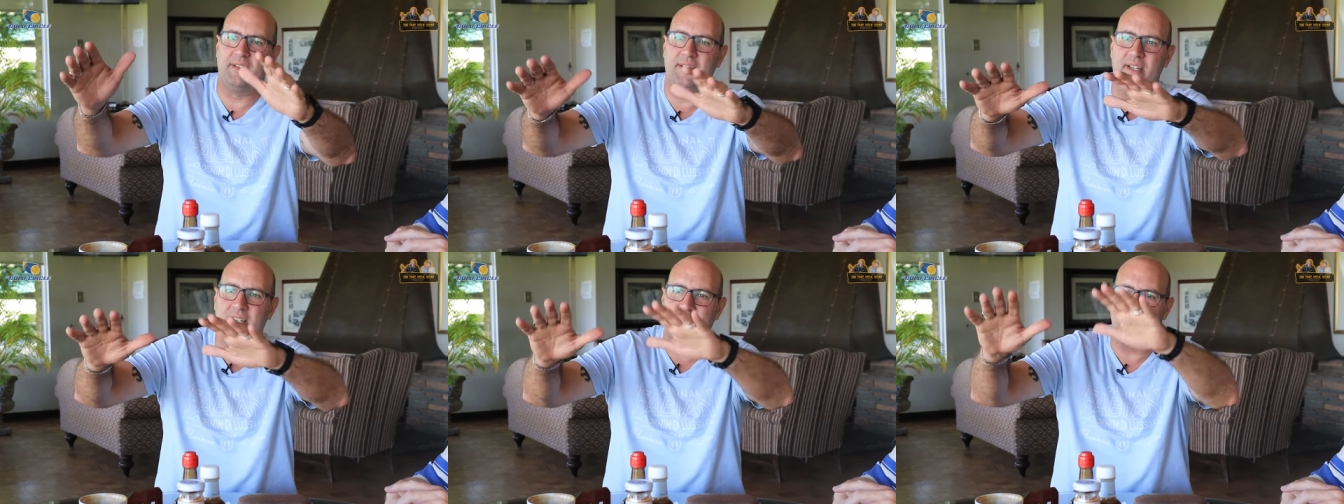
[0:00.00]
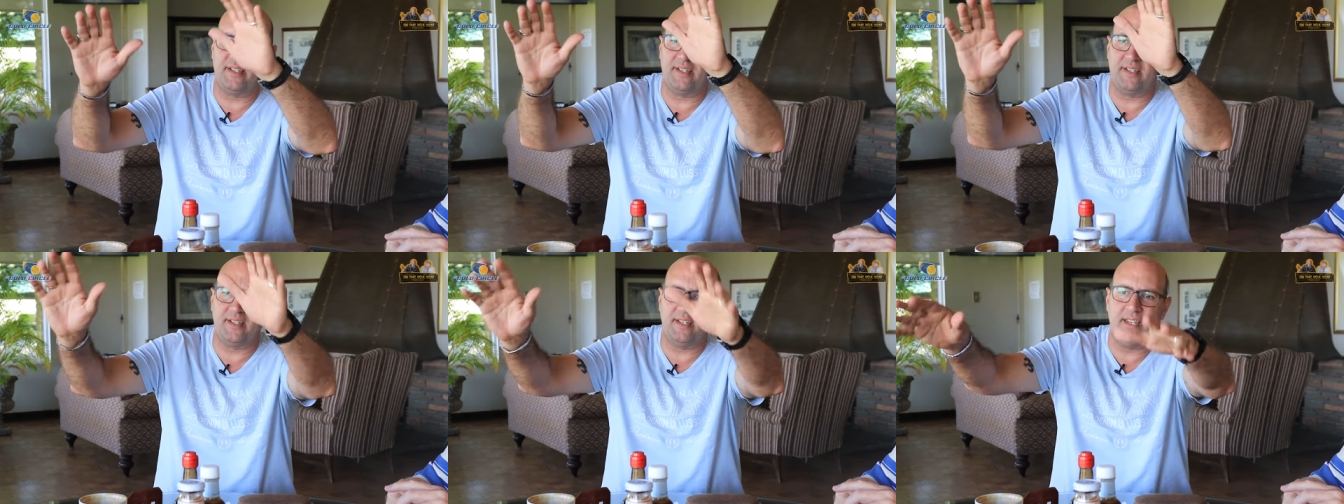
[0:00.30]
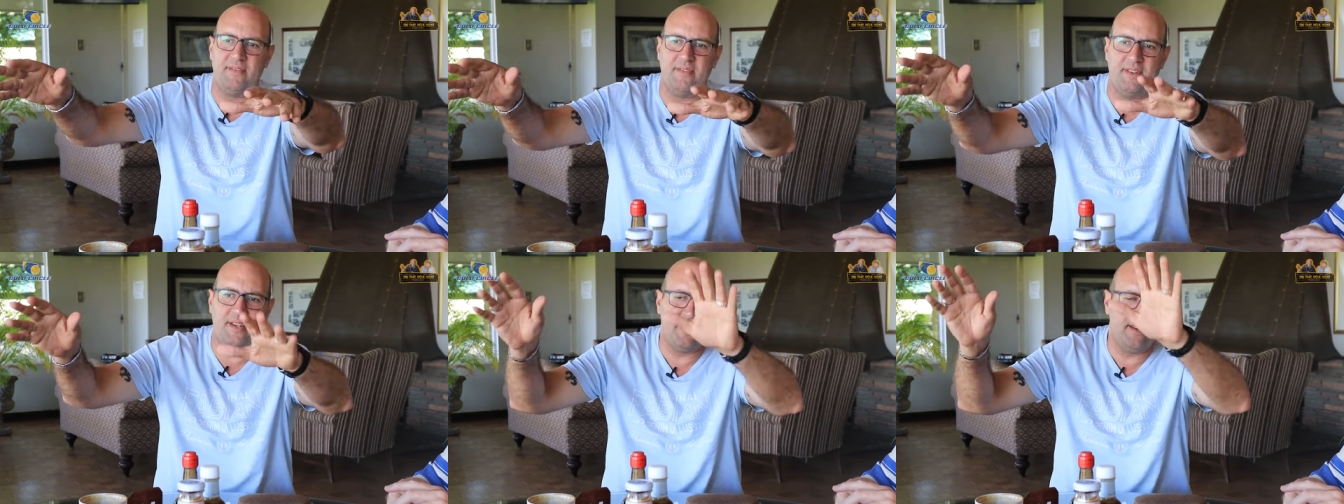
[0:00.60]
Here's the
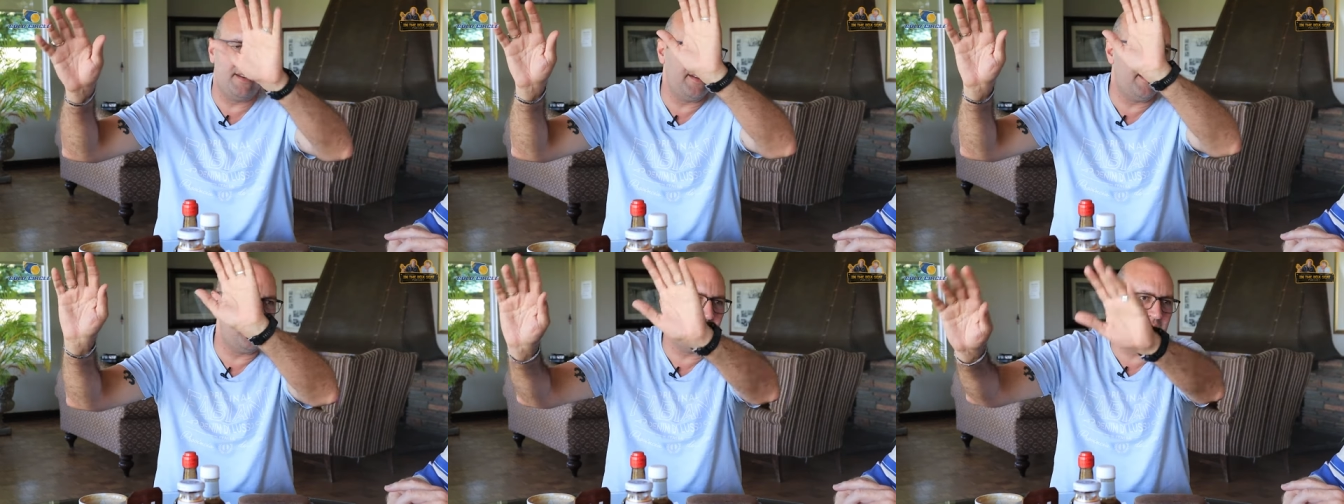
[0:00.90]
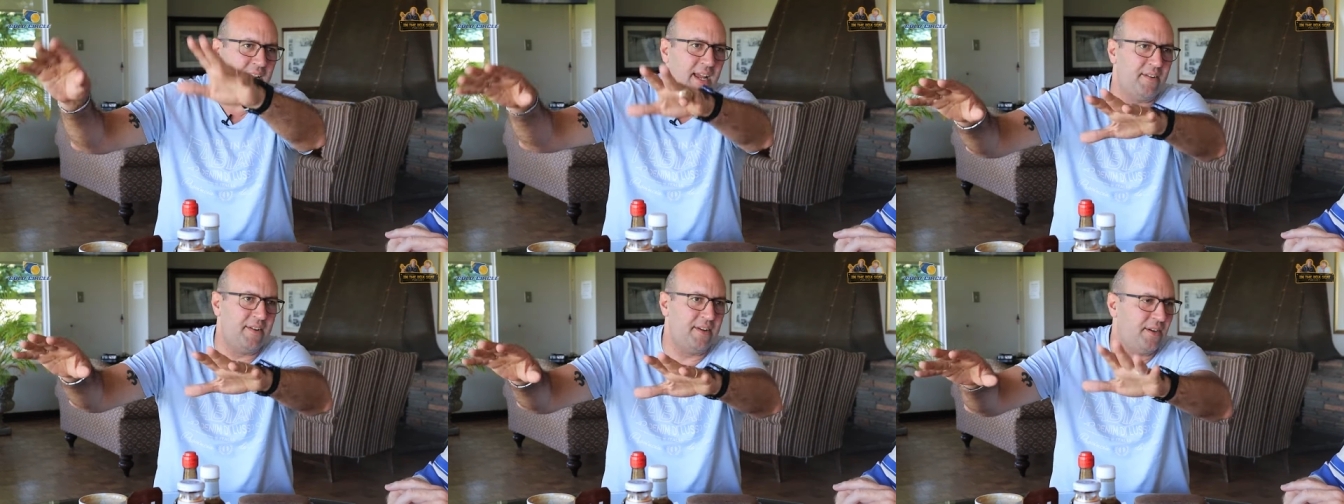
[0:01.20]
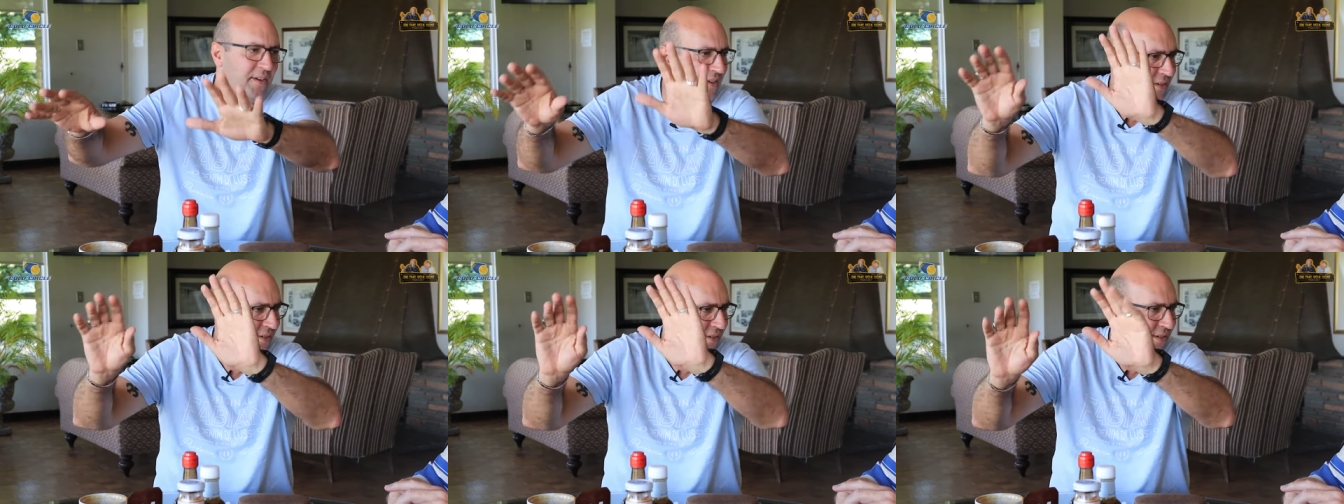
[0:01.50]
TV,
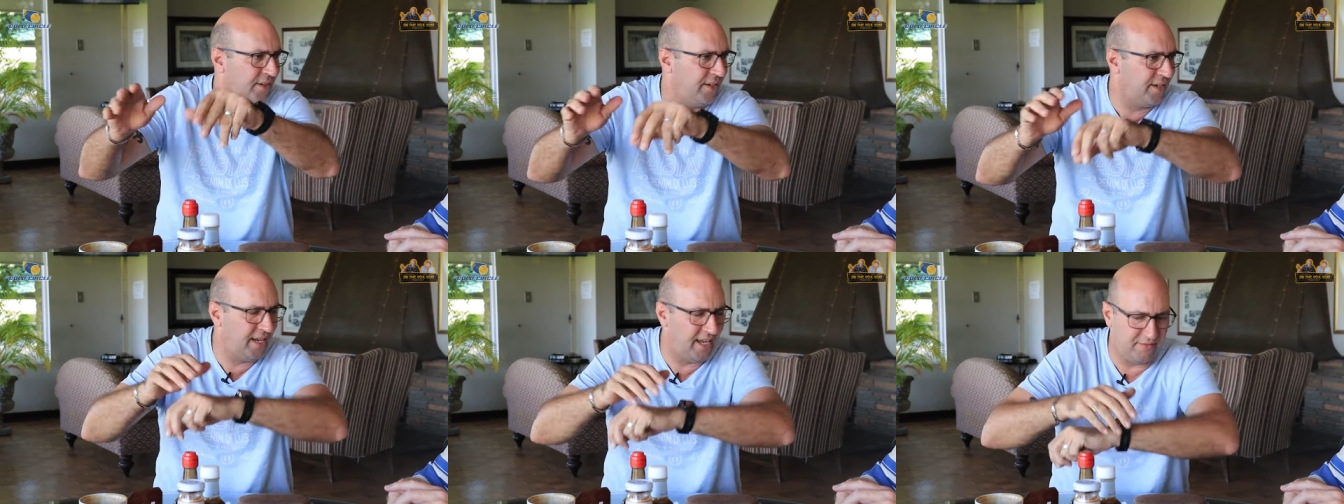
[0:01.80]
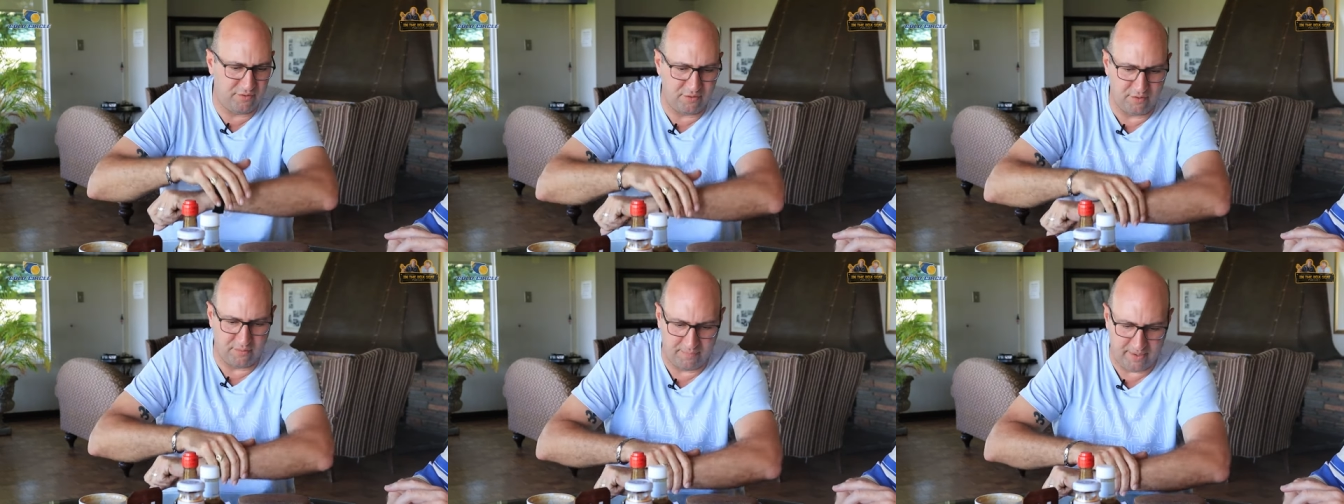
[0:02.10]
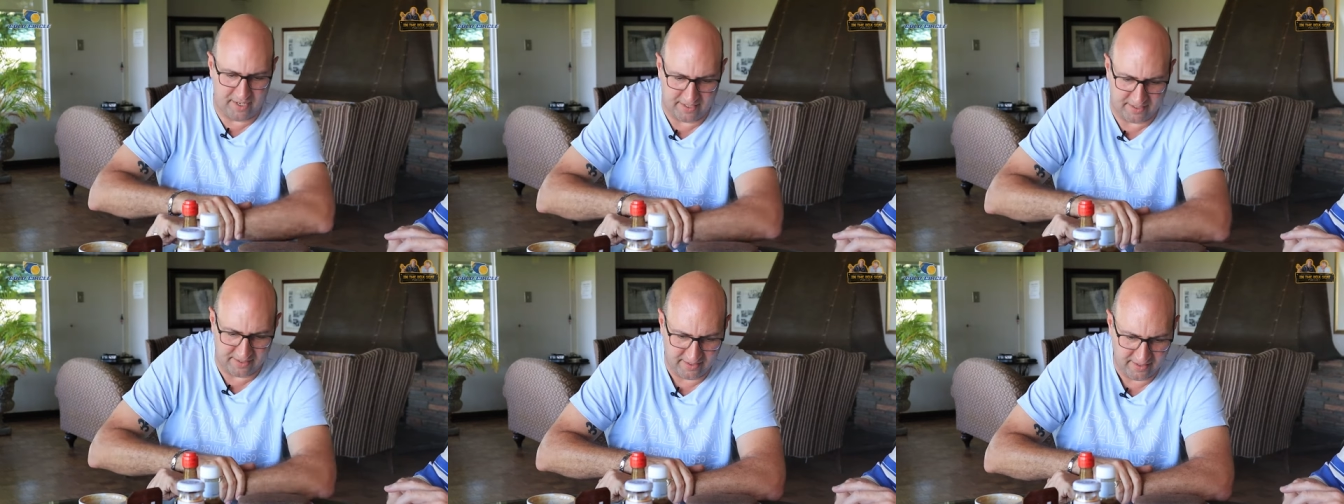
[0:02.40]
carry on, you're going to have your
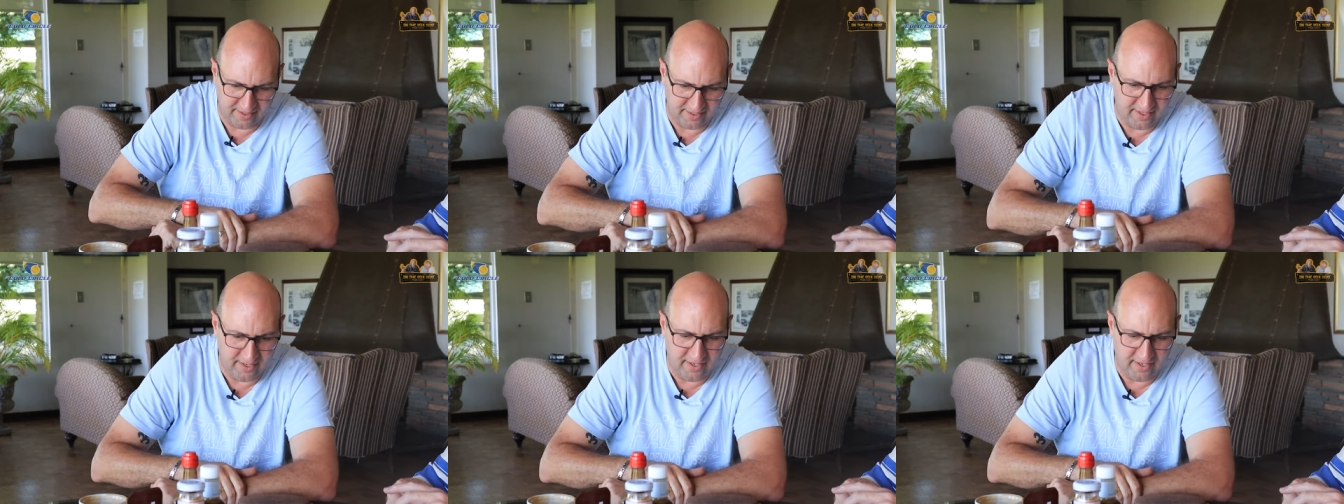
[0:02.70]
bet